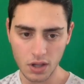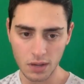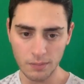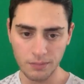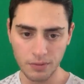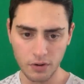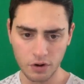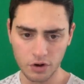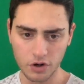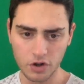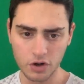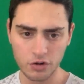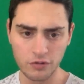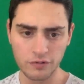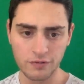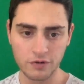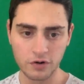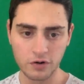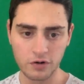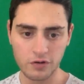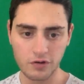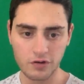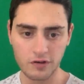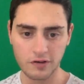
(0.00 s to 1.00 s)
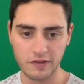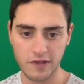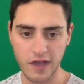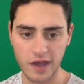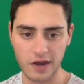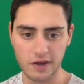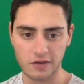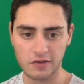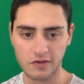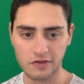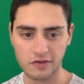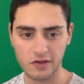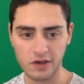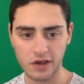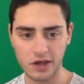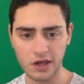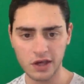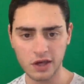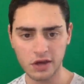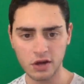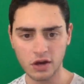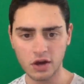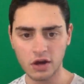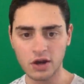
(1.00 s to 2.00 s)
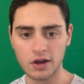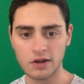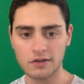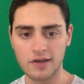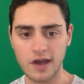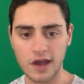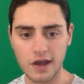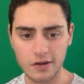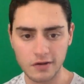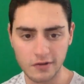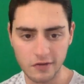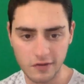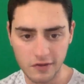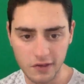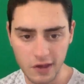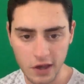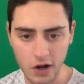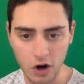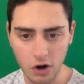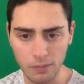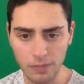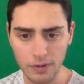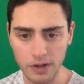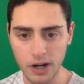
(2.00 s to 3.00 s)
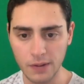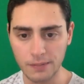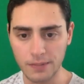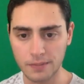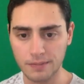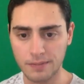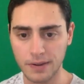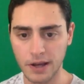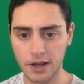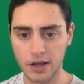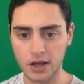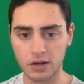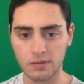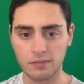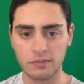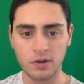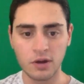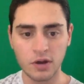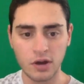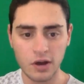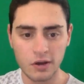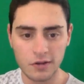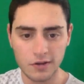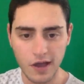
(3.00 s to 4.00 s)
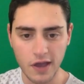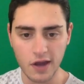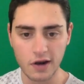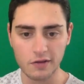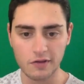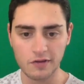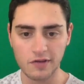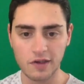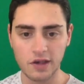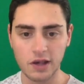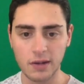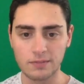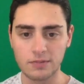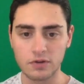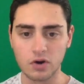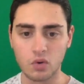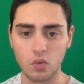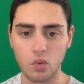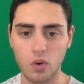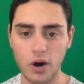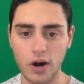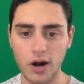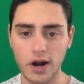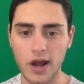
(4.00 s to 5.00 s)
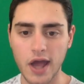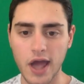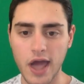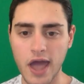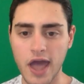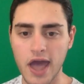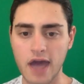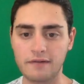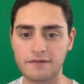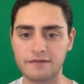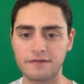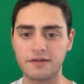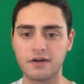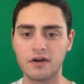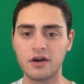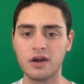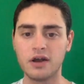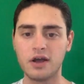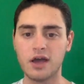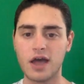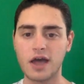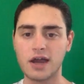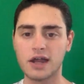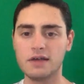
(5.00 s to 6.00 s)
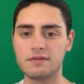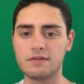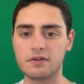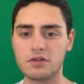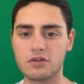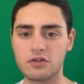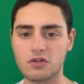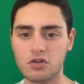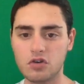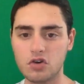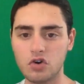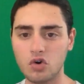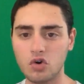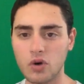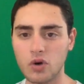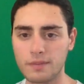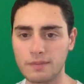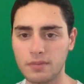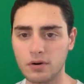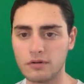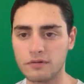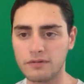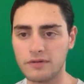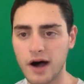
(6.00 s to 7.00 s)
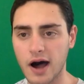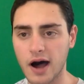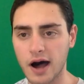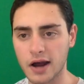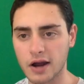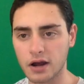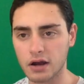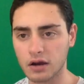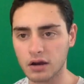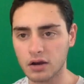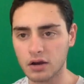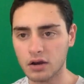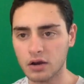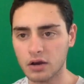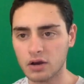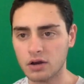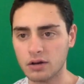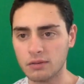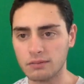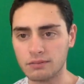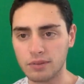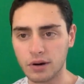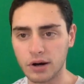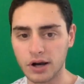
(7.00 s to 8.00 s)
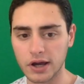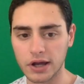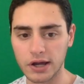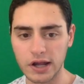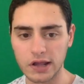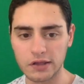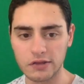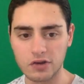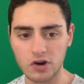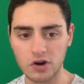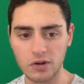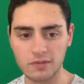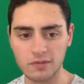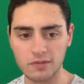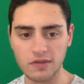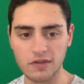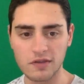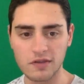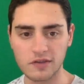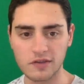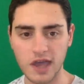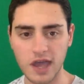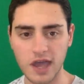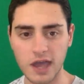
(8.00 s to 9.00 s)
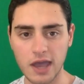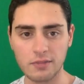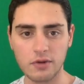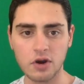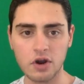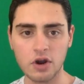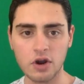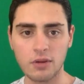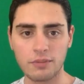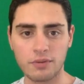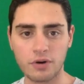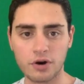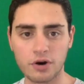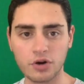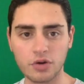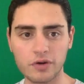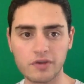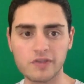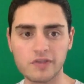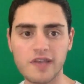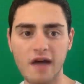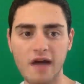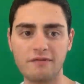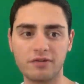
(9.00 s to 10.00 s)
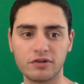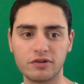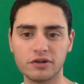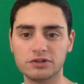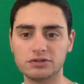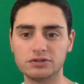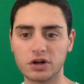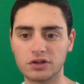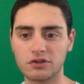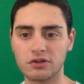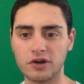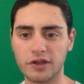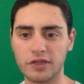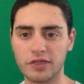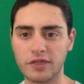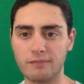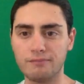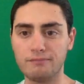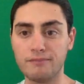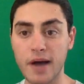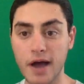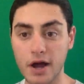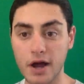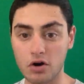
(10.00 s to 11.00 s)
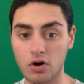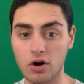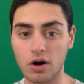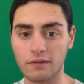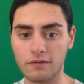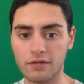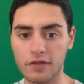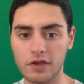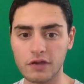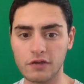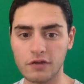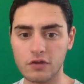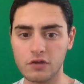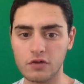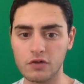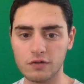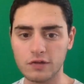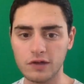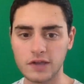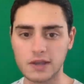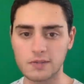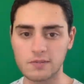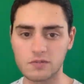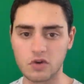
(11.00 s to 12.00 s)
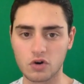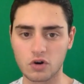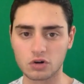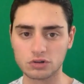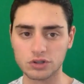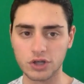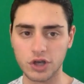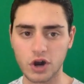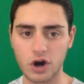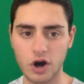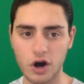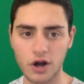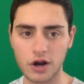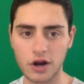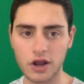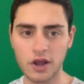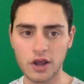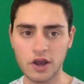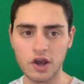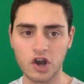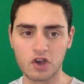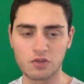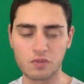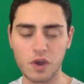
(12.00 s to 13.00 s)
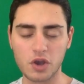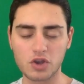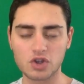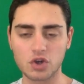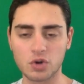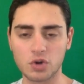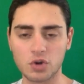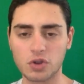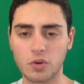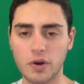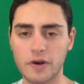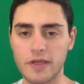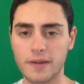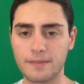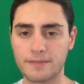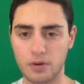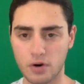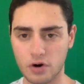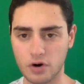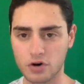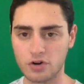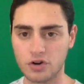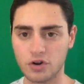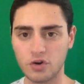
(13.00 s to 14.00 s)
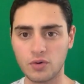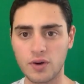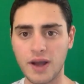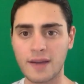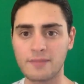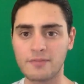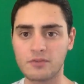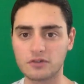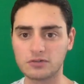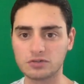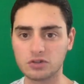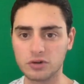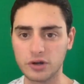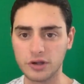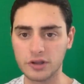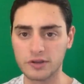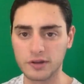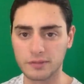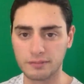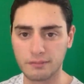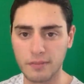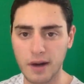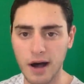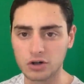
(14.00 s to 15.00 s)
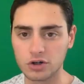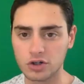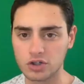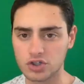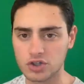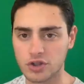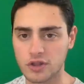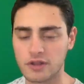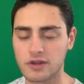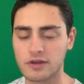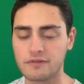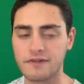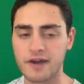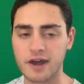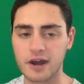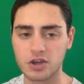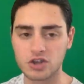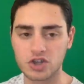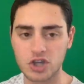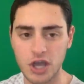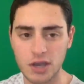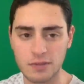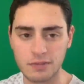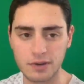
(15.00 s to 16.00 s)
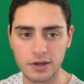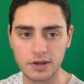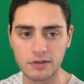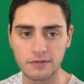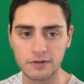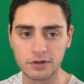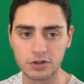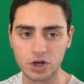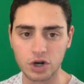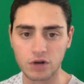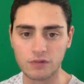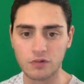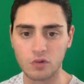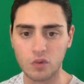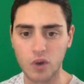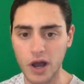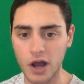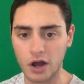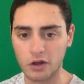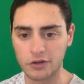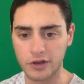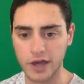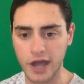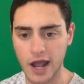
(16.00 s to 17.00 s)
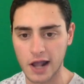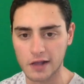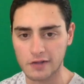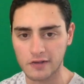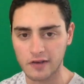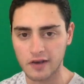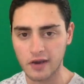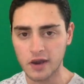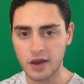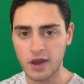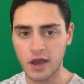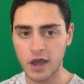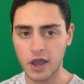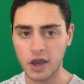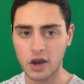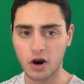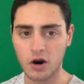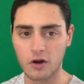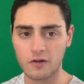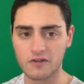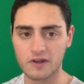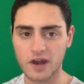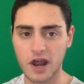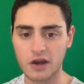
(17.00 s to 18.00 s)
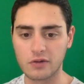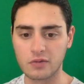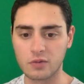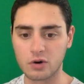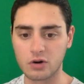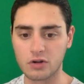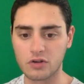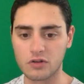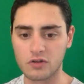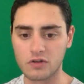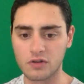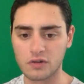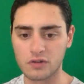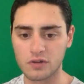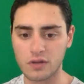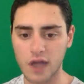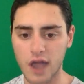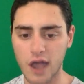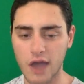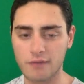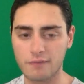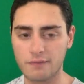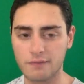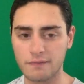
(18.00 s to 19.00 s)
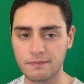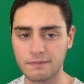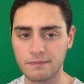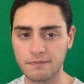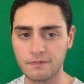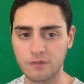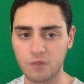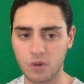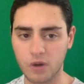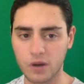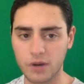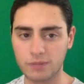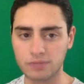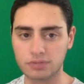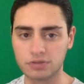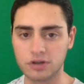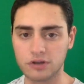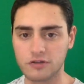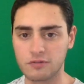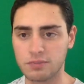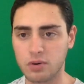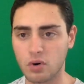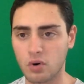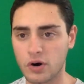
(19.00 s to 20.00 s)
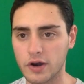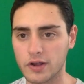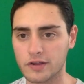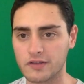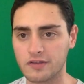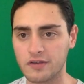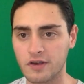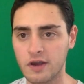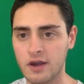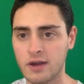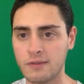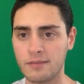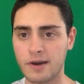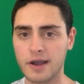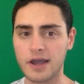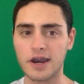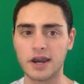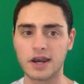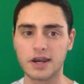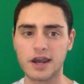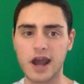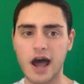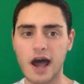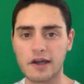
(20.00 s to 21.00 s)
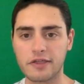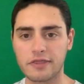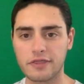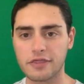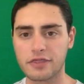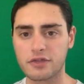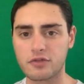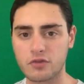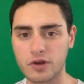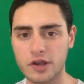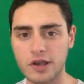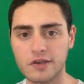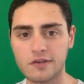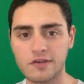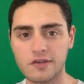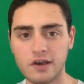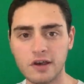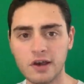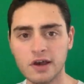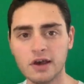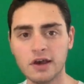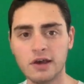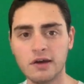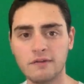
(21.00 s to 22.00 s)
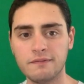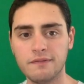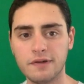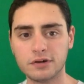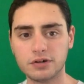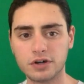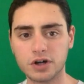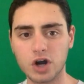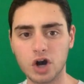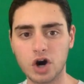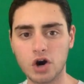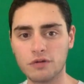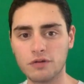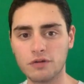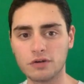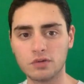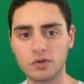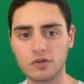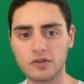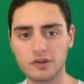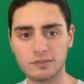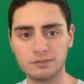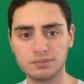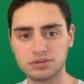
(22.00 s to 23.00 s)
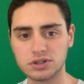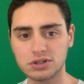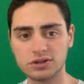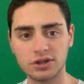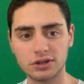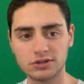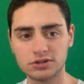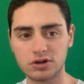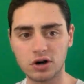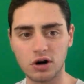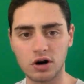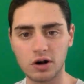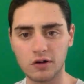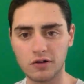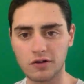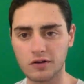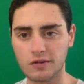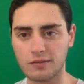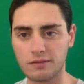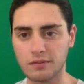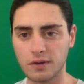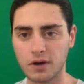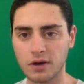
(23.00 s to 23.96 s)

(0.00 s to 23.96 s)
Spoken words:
Purdue versus Tennessee. Tennessee, it opened up at Pick'em. Tennessee up to 1.5 and even 2 at Bovada. But in terms of this game, Purdue has definitely looked like the better of these two teams early on, especially with the way that Purdue absolutely demolished the defending champion Villanova Wildcats, and Carson Edwards had 40-plus points by hitting 9 threes. Villanova was completely lost.